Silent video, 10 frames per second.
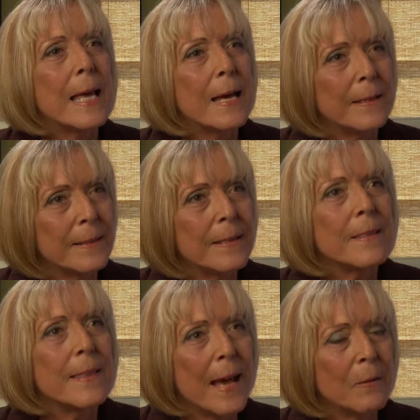And
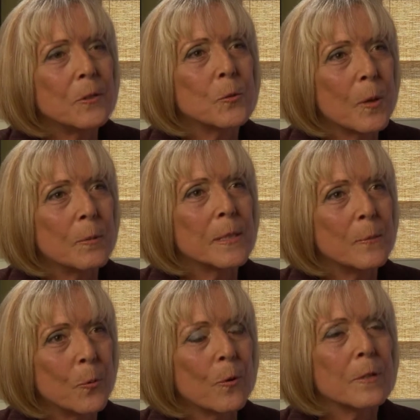that was what was
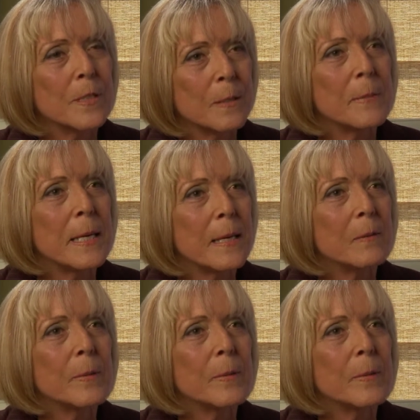important to me.